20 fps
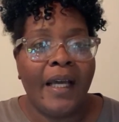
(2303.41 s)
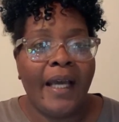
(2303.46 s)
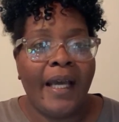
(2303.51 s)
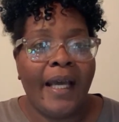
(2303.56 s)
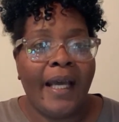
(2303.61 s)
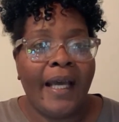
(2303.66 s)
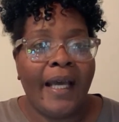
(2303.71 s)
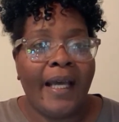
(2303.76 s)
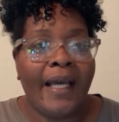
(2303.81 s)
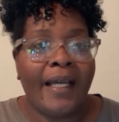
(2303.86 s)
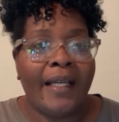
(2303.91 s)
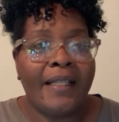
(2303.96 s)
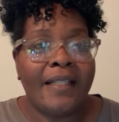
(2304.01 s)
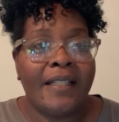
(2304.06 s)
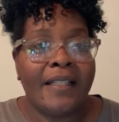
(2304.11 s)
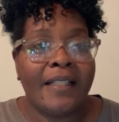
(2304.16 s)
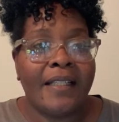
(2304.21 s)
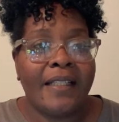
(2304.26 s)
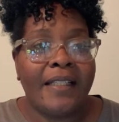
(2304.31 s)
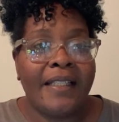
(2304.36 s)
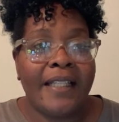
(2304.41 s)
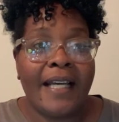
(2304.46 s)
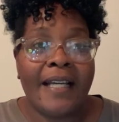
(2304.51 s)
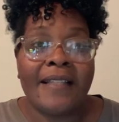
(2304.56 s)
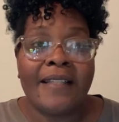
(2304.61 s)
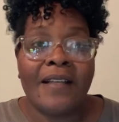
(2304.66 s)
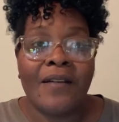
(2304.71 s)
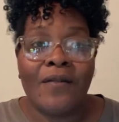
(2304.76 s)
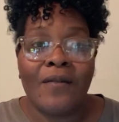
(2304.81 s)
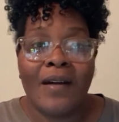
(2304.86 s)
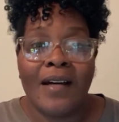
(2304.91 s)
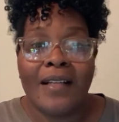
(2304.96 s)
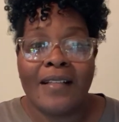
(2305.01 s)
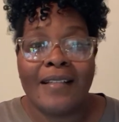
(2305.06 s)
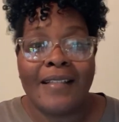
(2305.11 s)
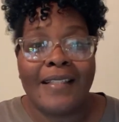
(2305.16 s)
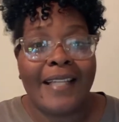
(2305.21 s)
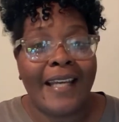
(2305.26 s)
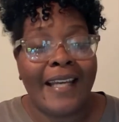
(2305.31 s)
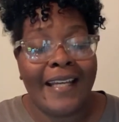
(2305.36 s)
And yes, it was
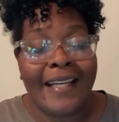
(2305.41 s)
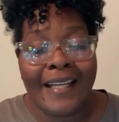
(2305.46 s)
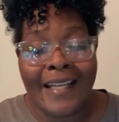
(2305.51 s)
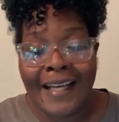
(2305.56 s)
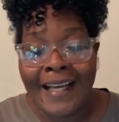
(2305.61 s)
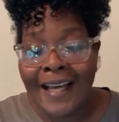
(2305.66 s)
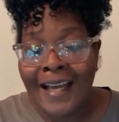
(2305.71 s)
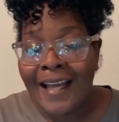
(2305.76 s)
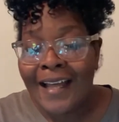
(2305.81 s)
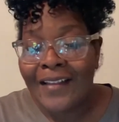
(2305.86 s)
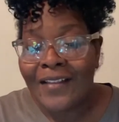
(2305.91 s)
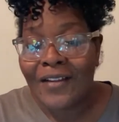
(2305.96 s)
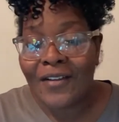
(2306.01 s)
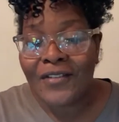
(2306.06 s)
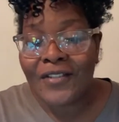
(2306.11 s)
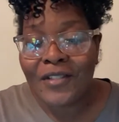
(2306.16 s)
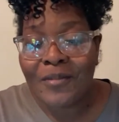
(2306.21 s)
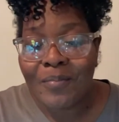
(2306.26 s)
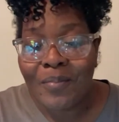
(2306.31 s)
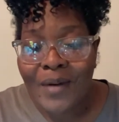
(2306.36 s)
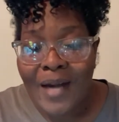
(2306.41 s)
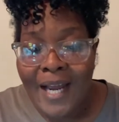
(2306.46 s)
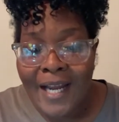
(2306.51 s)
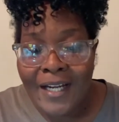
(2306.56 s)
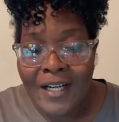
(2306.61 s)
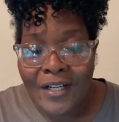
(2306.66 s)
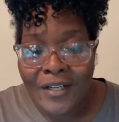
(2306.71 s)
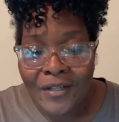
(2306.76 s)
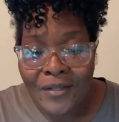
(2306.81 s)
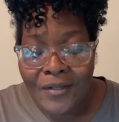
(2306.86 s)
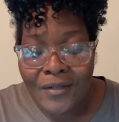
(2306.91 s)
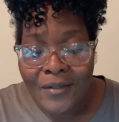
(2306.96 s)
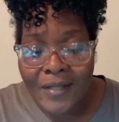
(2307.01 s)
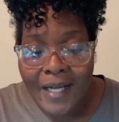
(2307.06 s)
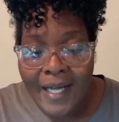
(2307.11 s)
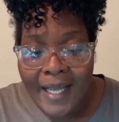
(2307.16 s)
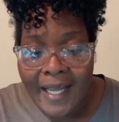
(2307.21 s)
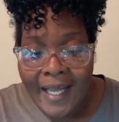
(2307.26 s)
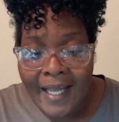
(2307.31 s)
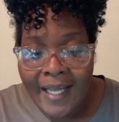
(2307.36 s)
D. Those are brand
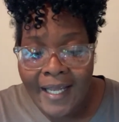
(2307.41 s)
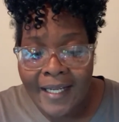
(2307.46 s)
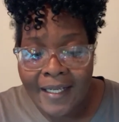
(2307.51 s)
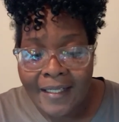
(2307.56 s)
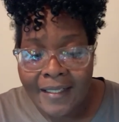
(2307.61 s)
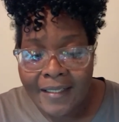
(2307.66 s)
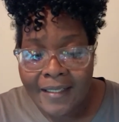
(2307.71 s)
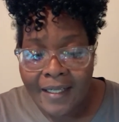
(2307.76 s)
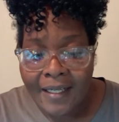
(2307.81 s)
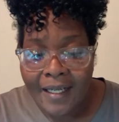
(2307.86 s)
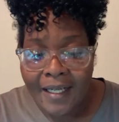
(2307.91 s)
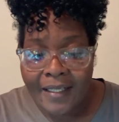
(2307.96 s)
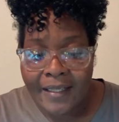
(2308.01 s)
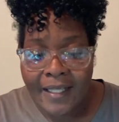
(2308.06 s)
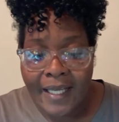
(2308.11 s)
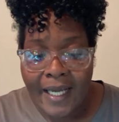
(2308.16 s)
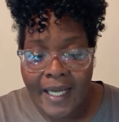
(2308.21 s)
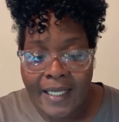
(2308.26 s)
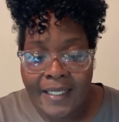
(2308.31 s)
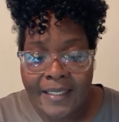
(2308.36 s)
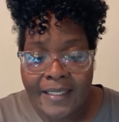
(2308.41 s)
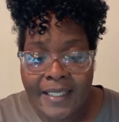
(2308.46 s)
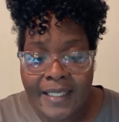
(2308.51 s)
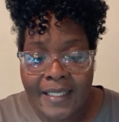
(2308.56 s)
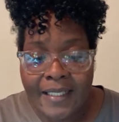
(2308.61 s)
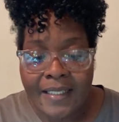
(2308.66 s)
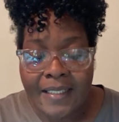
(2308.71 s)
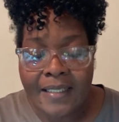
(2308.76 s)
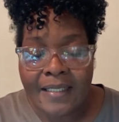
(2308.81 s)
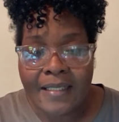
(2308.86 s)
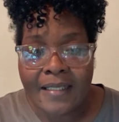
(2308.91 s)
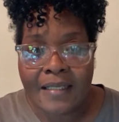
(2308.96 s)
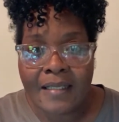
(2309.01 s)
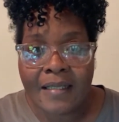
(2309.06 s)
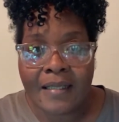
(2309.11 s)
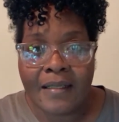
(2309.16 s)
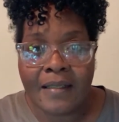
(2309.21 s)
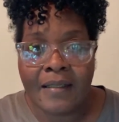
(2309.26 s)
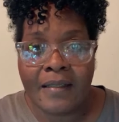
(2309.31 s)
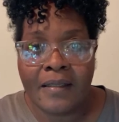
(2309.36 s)
new and they
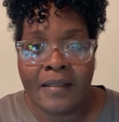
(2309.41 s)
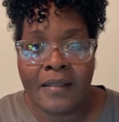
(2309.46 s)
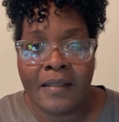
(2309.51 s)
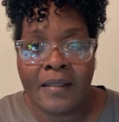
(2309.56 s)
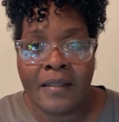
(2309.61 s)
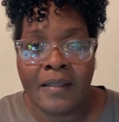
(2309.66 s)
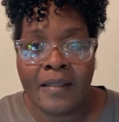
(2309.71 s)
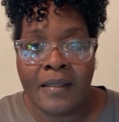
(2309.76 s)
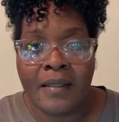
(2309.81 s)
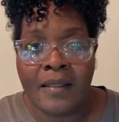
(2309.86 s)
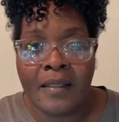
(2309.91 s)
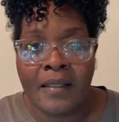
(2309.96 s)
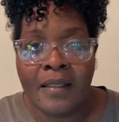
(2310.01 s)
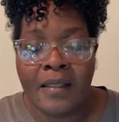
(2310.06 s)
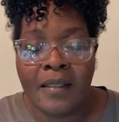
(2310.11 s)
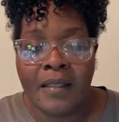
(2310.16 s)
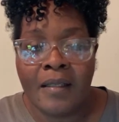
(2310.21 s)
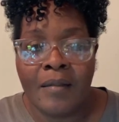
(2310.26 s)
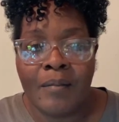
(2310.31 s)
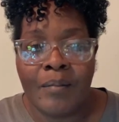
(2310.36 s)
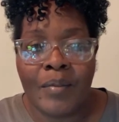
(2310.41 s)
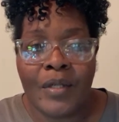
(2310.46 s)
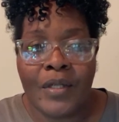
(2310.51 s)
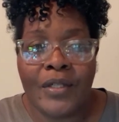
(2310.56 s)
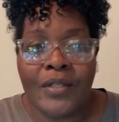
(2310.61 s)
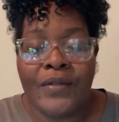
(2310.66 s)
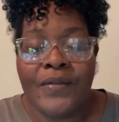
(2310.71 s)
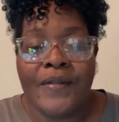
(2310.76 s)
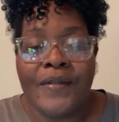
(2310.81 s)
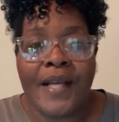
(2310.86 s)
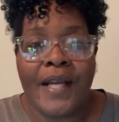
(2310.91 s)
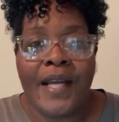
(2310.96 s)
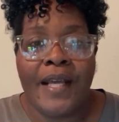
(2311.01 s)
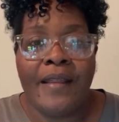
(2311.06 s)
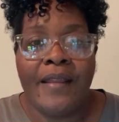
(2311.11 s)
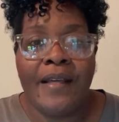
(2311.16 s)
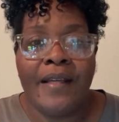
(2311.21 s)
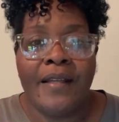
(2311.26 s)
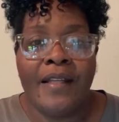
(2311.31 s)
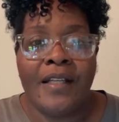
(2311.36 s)
didn't produce
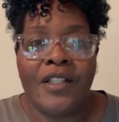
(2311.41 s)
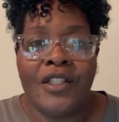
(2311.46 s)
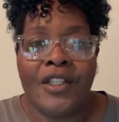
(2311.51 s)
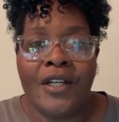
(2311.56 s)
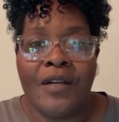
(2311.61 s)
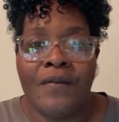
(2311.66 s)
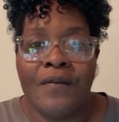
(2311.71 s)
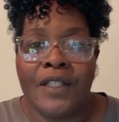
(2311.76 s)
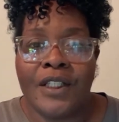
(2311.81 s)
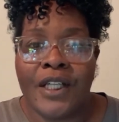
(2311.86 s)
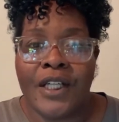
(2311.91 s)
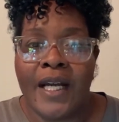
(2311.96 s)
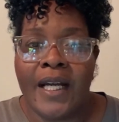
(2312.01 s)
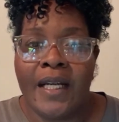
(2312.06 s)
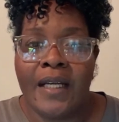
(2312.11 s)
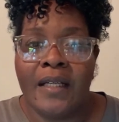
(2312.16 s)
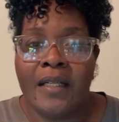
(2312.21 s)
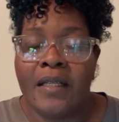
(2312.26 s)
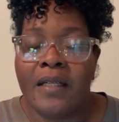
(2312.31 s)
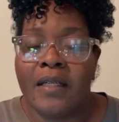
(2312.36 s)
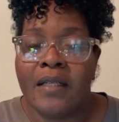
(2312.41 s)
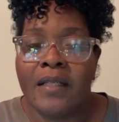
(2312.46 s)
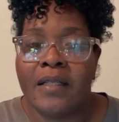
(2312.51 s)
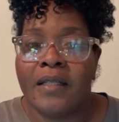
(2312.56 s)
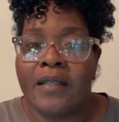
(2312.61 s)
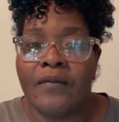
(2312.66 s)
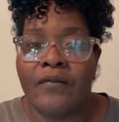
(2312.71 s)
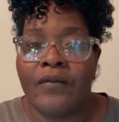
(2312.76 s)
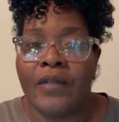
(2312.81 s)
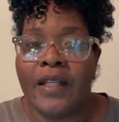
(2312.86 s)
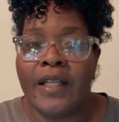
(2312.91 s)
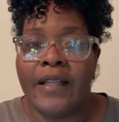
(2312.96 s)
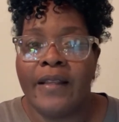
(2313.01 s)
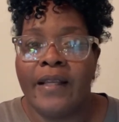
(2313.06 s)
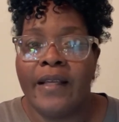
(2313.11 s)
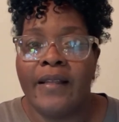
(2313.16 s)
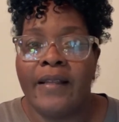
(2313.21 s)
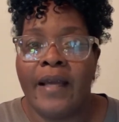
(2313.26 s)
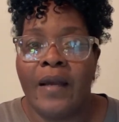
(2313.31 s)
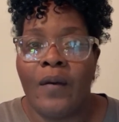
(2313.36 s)
anything this year, which I didn't really
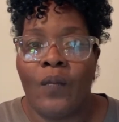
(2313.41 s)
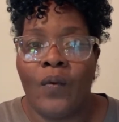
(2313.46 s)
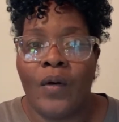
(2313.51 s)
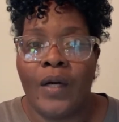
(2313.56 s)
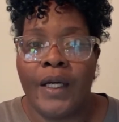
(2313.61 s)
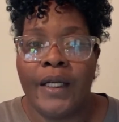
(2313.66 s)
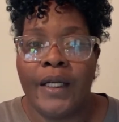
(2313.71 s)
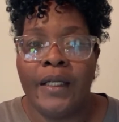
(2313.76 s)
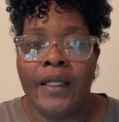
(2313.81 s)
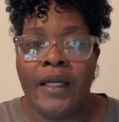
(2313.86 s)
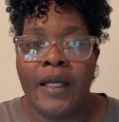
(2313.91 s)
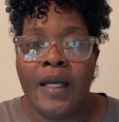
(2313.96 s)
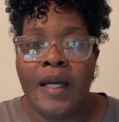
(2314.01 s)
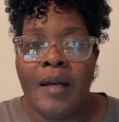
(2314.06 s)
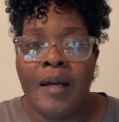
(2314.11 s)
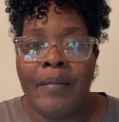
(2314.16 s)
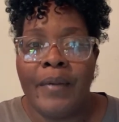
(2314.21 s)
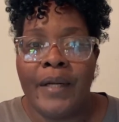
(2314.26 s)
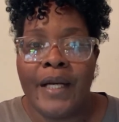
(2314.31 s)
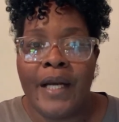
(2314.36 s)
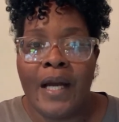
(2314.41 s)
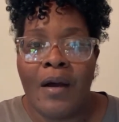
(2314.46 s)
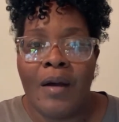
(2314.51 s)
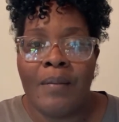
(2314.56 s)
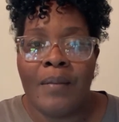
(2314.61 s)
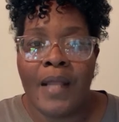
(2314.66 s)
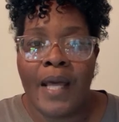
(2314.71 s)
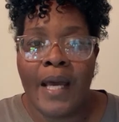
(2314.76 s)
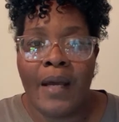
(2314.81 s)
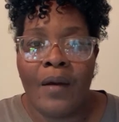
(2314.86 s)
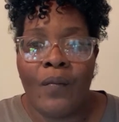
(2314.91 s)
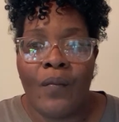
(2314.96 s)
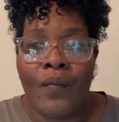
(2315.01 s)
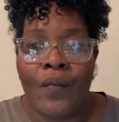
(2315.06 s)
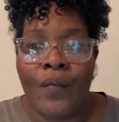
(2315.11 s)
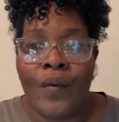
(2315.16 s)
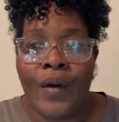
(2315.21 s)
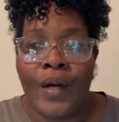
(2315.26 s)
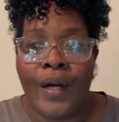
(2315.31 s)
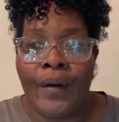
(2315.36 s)
think they would. But now I'm like,
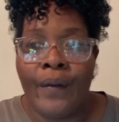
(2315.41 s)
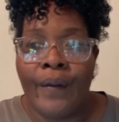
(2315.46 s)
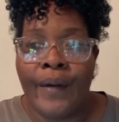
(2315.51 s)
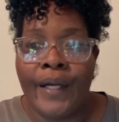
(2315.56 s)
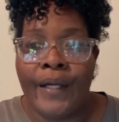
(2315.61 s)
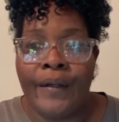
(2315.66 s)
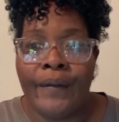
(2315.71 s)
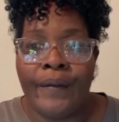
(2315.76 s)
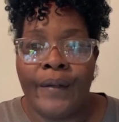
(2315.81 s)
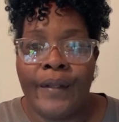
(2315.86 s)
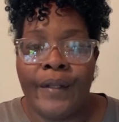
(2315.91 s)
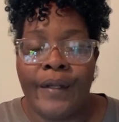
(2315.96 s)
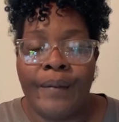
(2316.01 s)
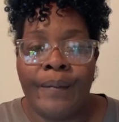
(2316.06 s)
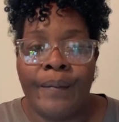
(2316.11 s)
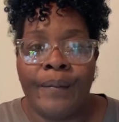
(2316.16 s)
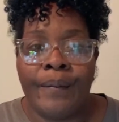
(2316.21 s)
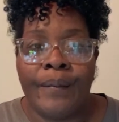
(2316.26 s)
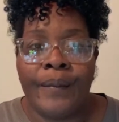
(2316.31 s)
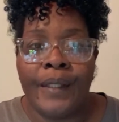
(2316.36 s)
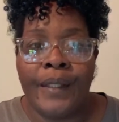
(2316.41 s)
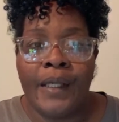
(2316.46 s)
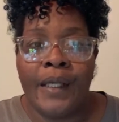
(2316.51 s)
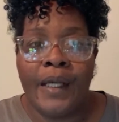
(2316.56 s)
what do I do with them?